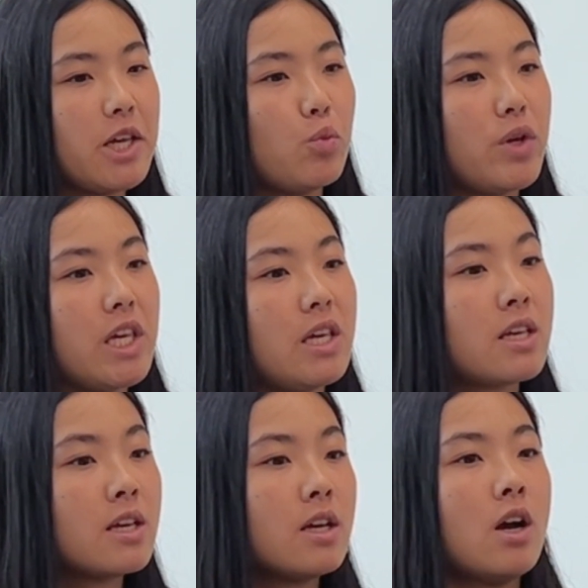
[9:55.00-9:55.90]
we
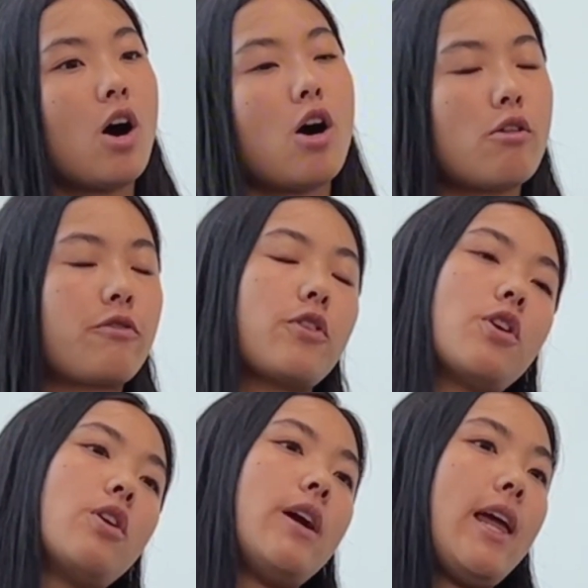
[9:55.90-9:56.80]

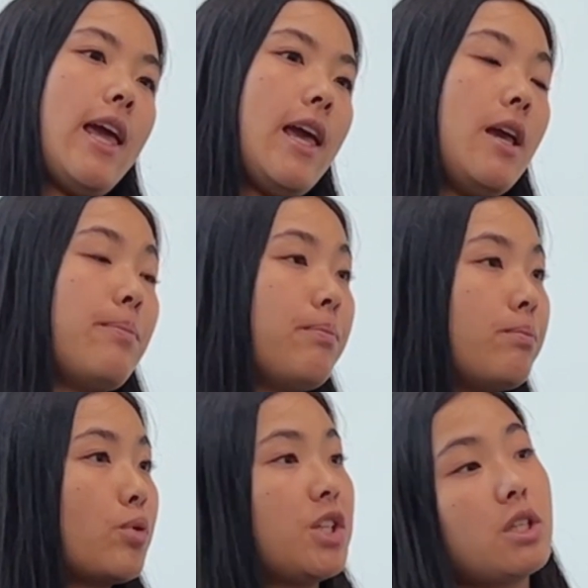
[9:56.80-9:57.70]
offer a
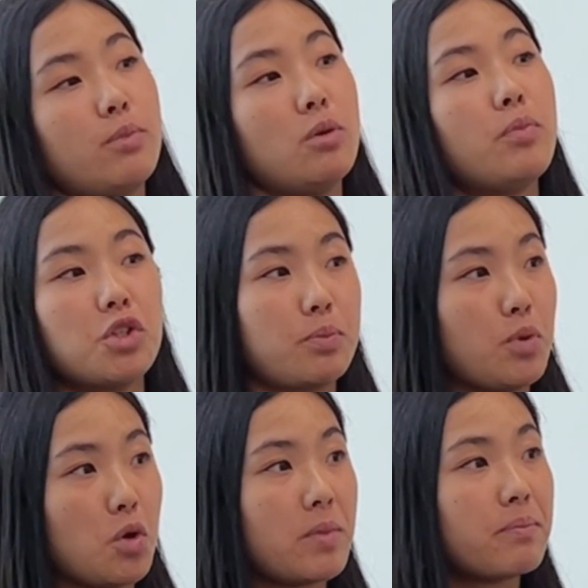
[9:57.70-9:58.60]
principal
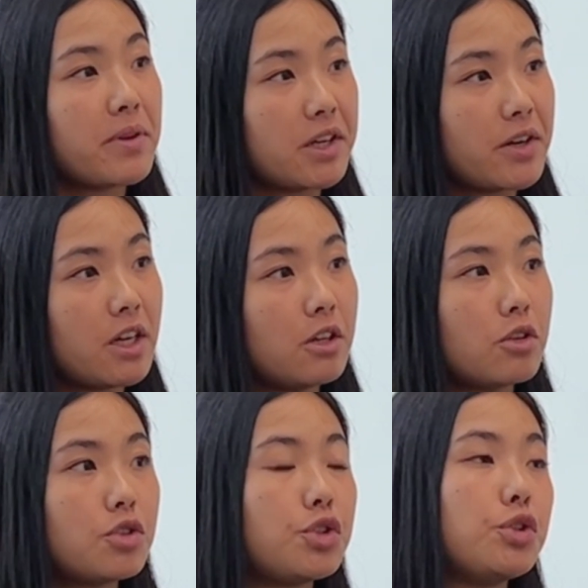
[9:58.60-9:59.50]
postponement period
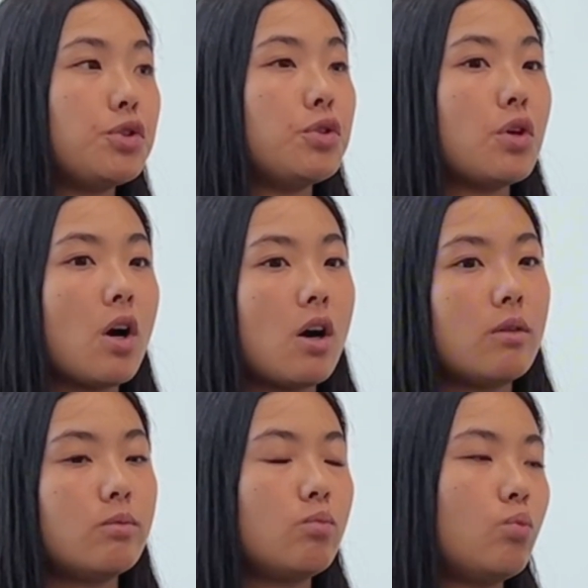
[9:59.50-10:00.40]
to
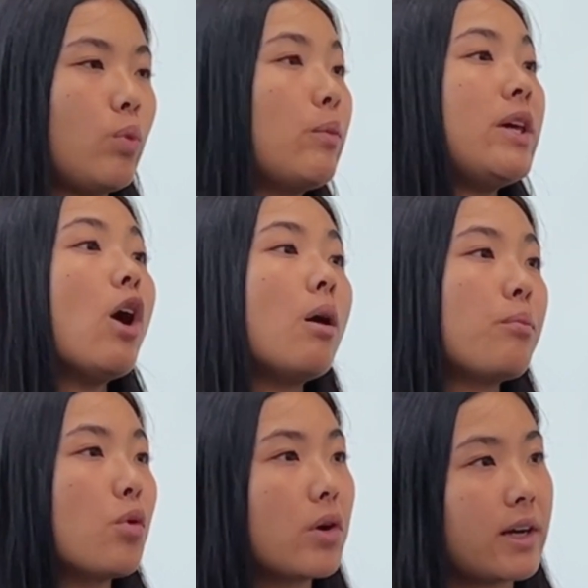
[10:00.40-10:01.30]
when we
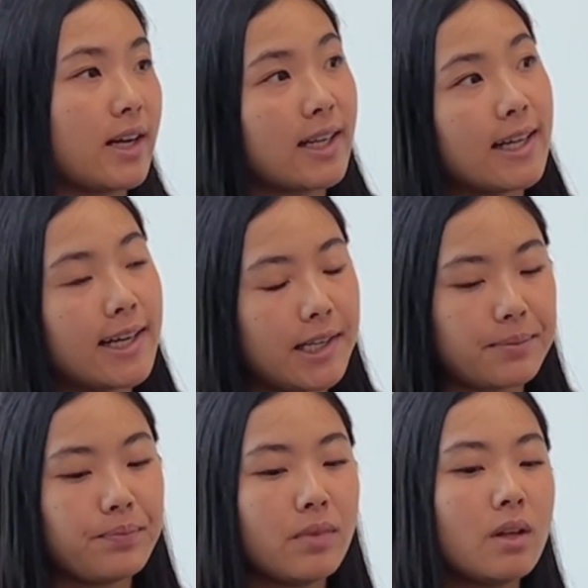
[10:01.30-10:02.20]
onboard a client.
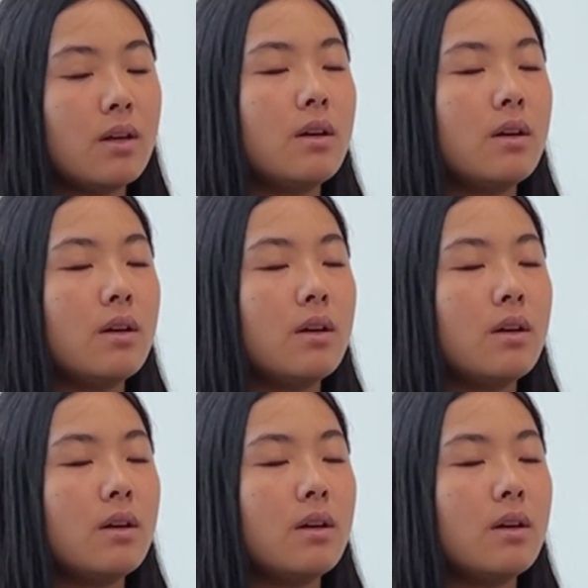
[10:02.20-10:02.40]
Mm-hmm.